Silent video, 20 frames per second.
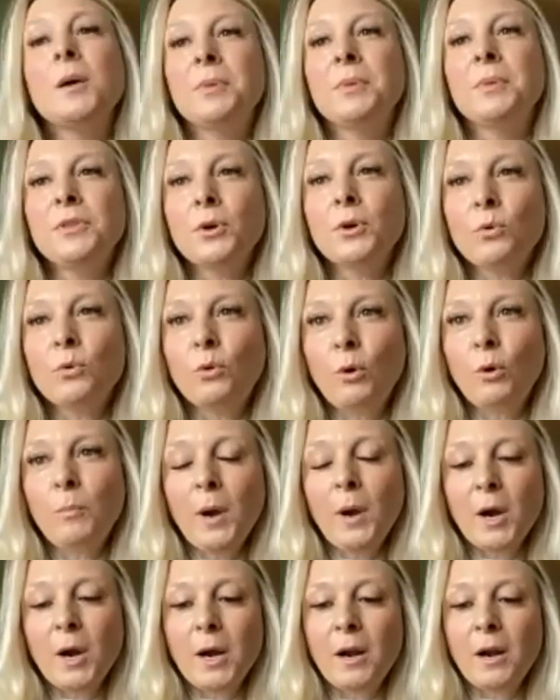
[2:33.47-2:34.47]
But the cool
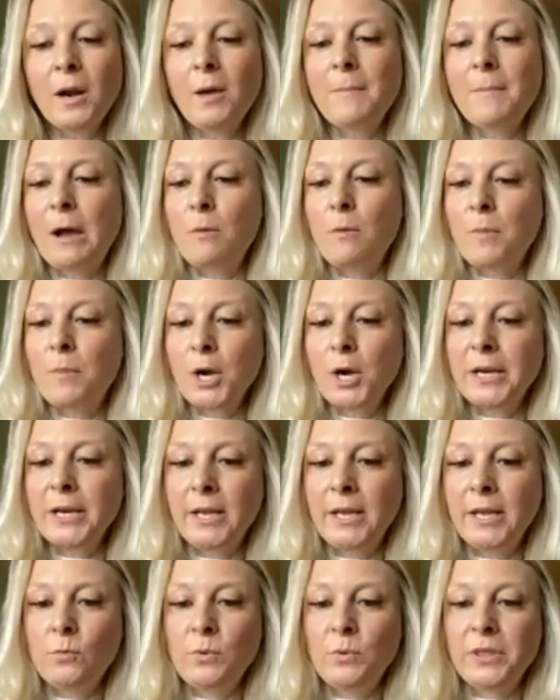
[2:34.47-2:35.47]
part about
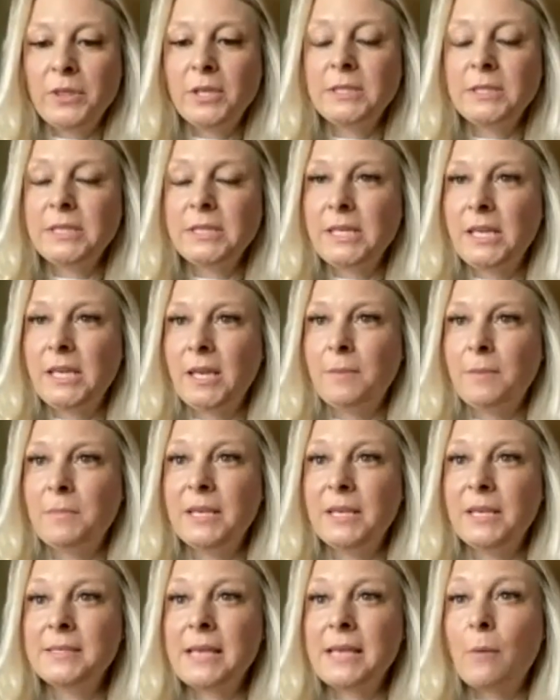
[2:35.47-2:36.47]
marketing with a team
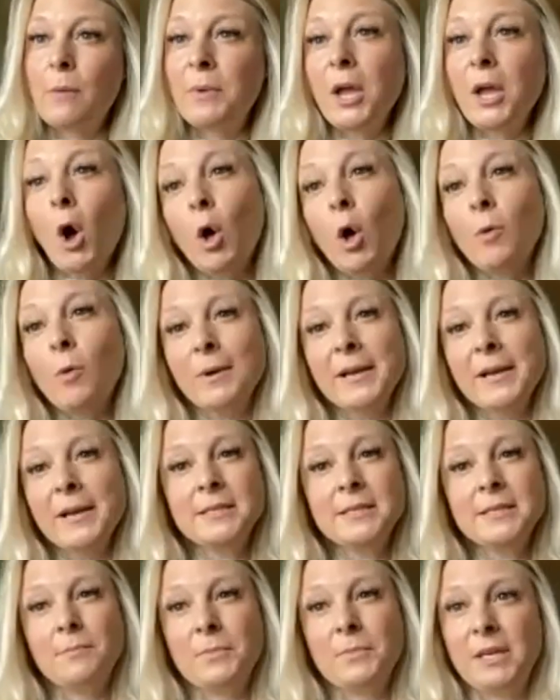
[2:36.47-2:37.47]
is that we all bring
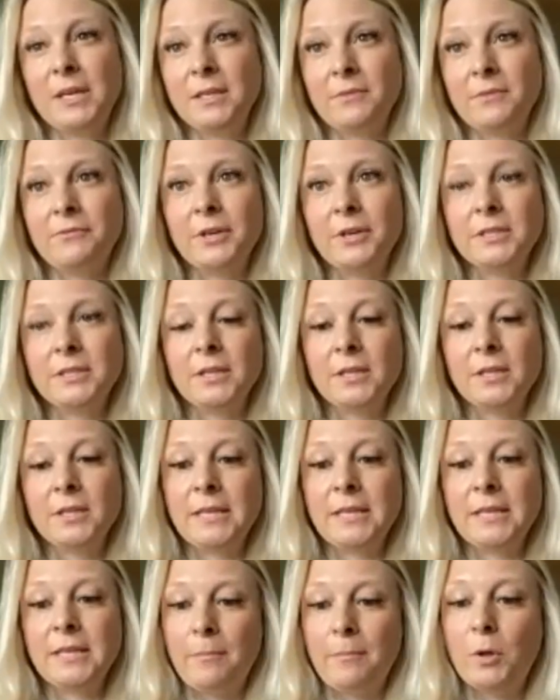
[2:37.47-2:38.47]
something different to the
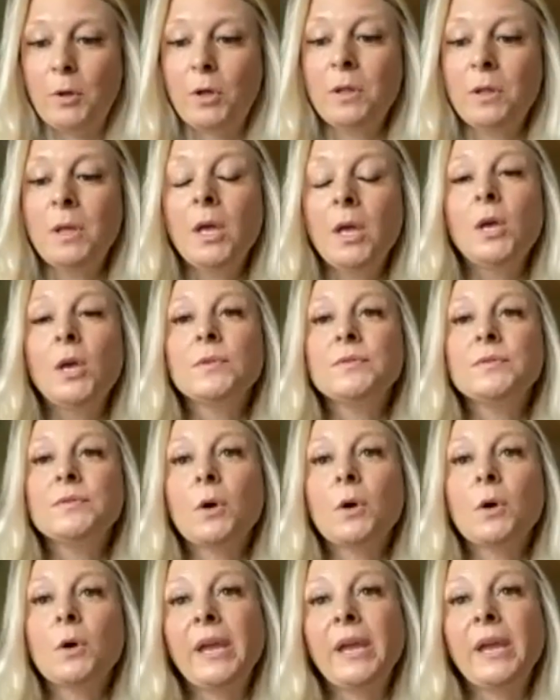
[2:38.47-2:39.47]
table.
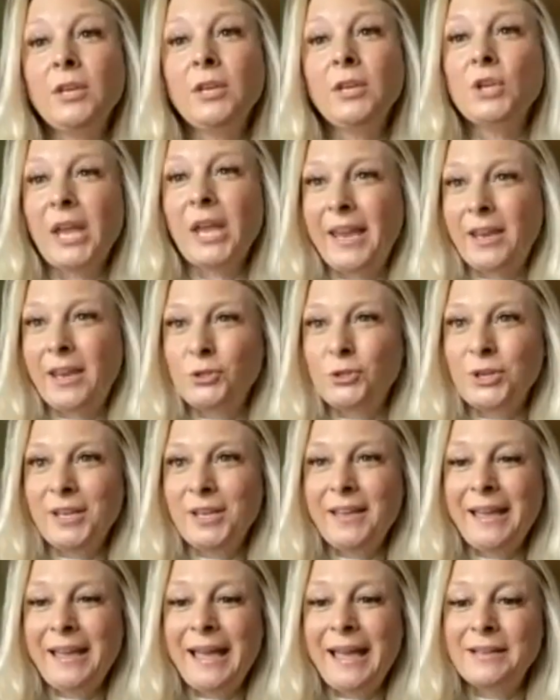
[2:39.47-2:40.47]
So each
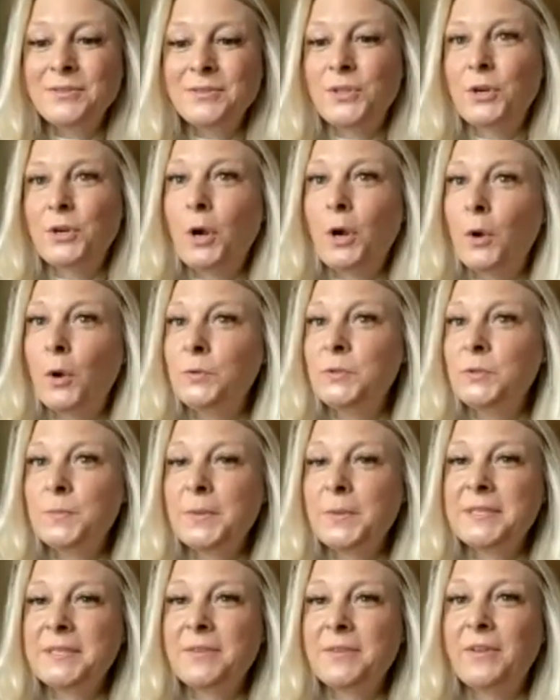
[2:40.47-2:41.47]
agent has their own
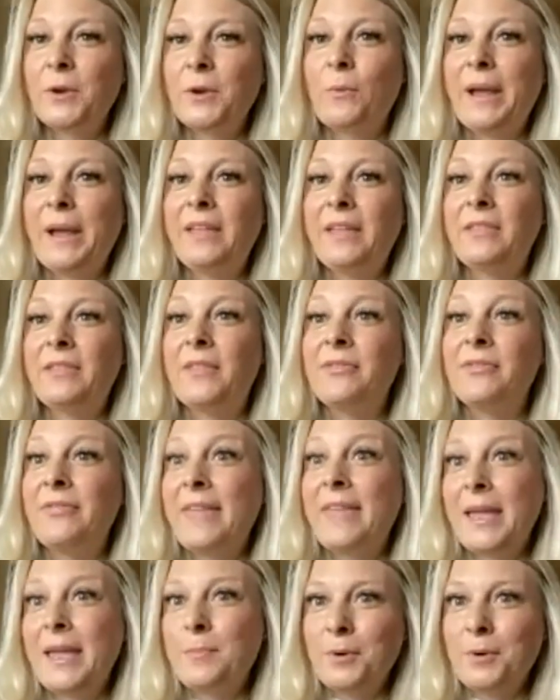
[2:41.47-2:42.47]
specific way that
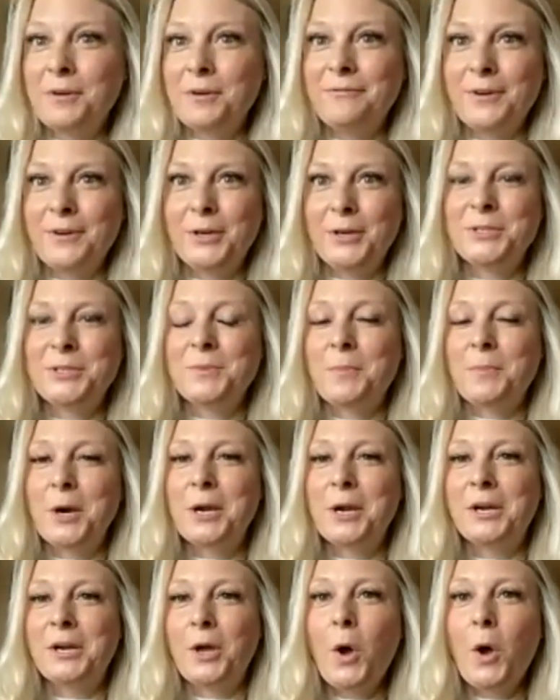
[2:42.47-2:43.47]
they prefer to
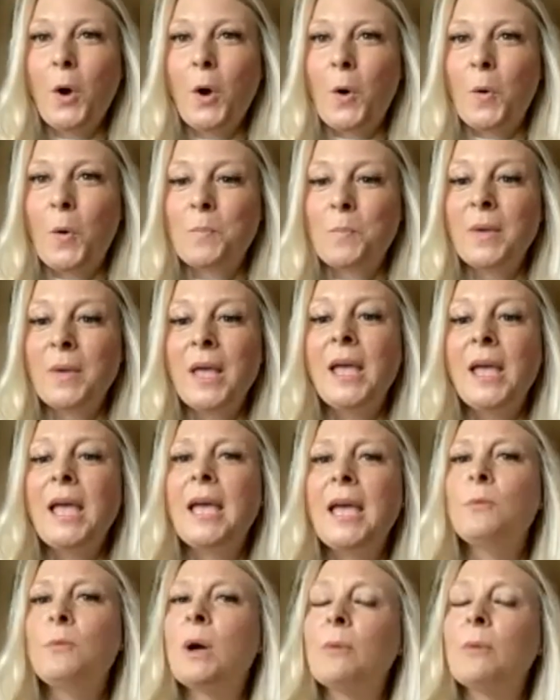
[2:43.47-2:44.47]
market a home.
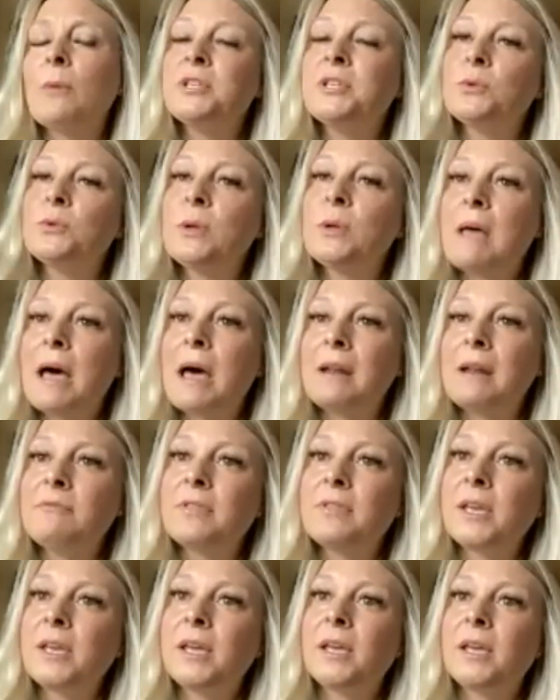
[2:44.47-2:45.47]
And while we do a lot
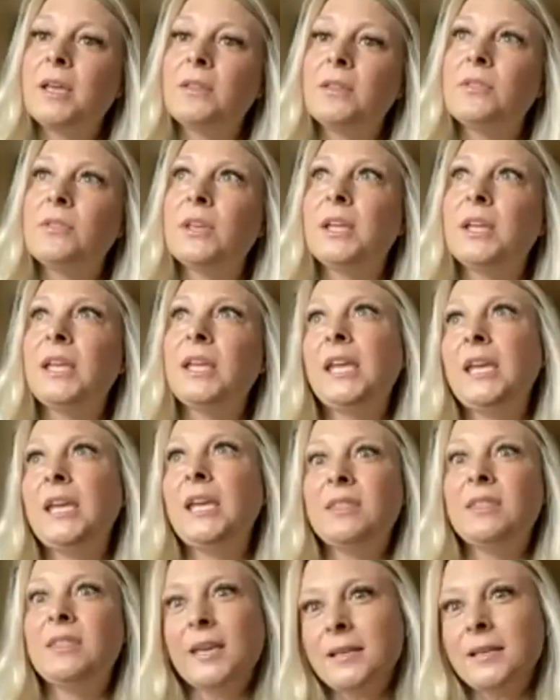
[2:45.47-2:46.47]
of the
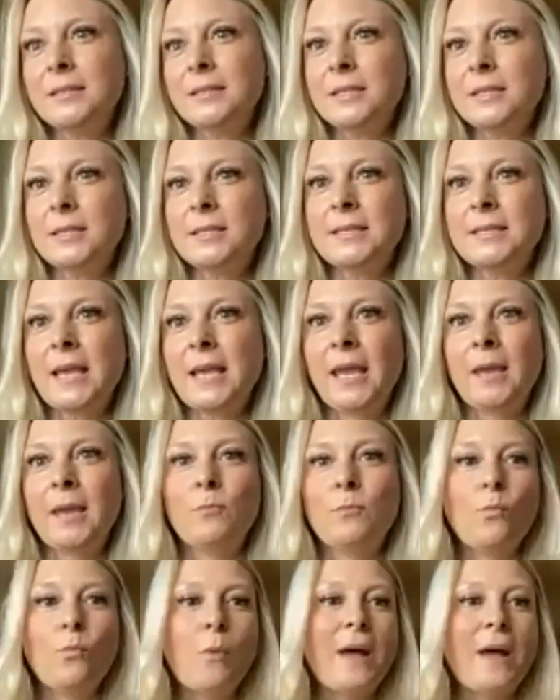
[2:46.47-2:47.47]
key things the
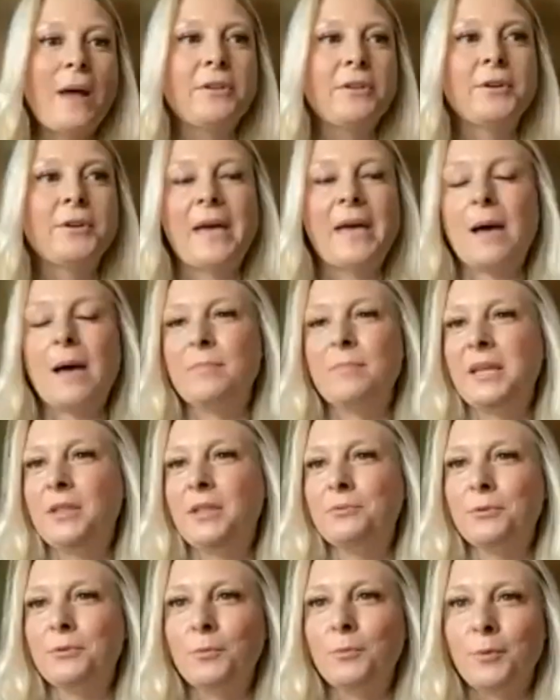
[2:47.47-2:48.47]
same, whether that
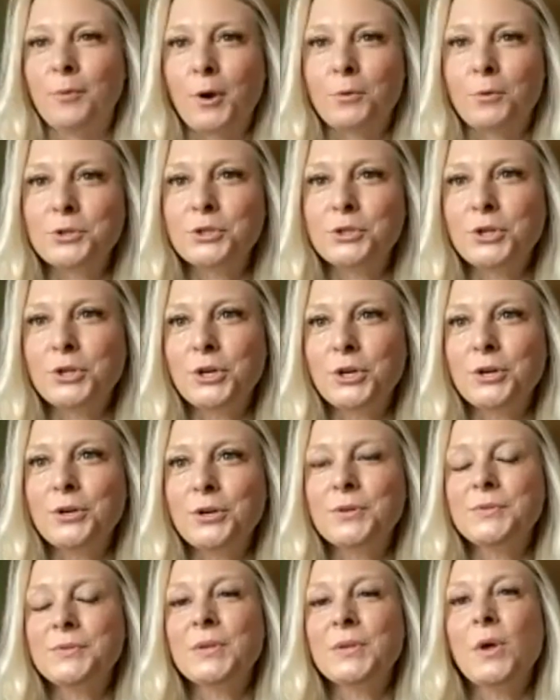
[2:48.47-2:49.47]
be through
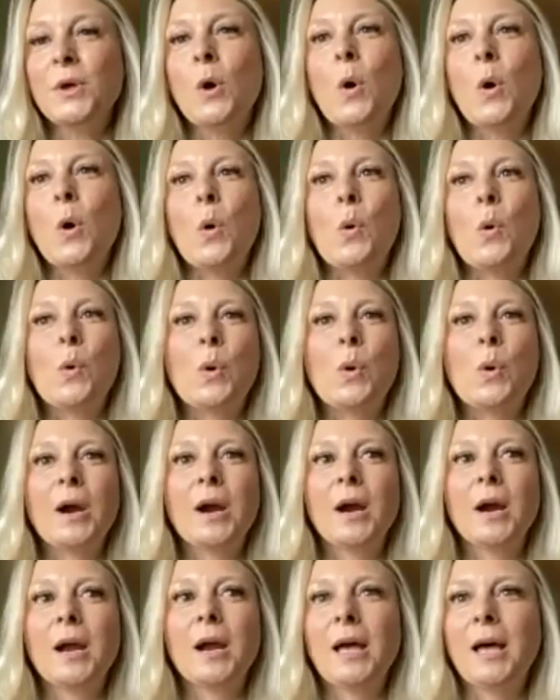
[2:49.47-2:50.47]
brochures
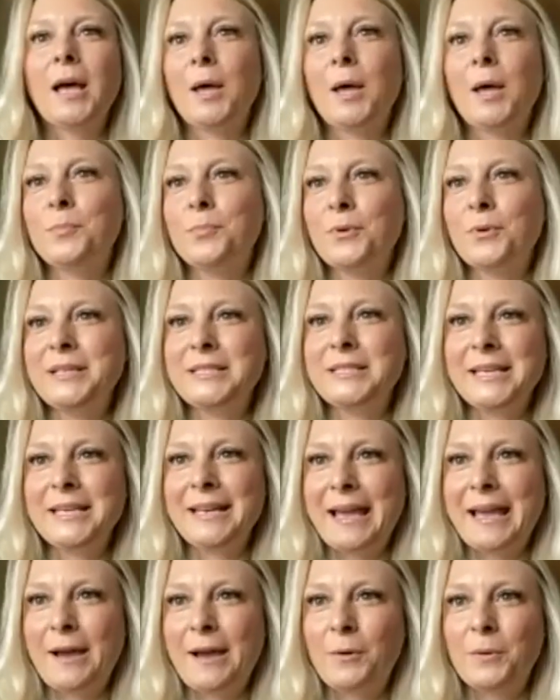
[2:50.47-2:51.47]
or
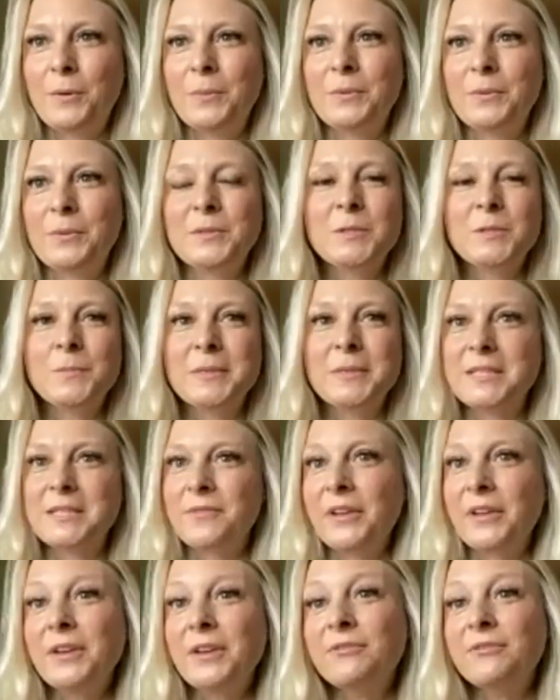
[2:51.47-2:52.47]
printing out
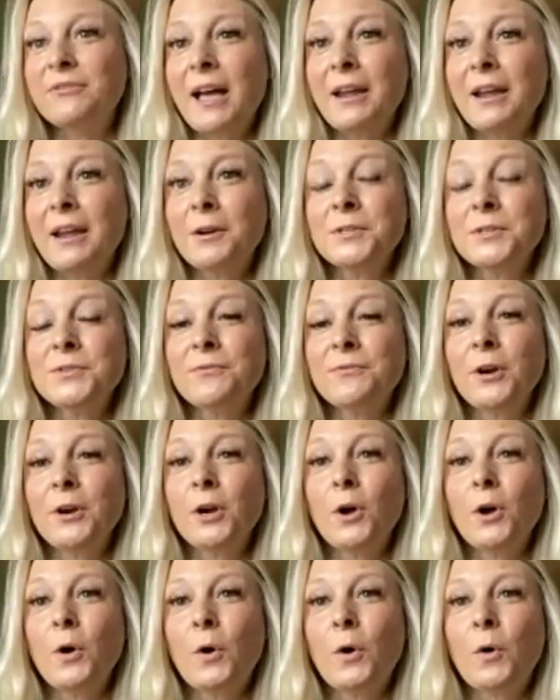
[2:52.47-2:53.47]
specific flyers for
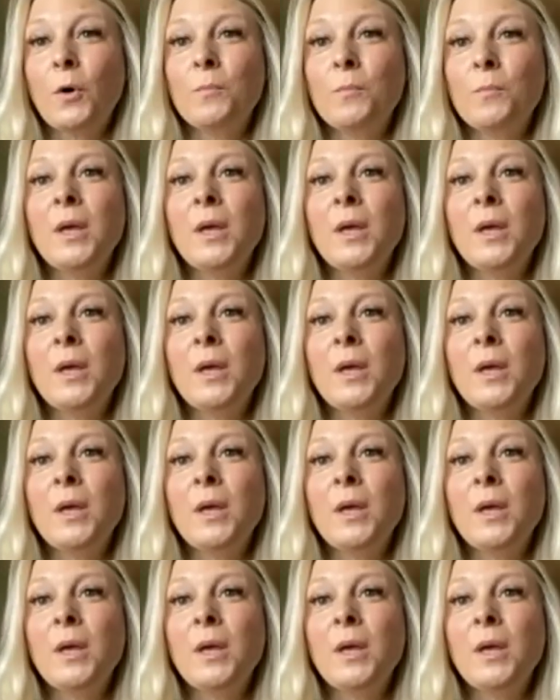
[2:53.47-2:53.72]
a home,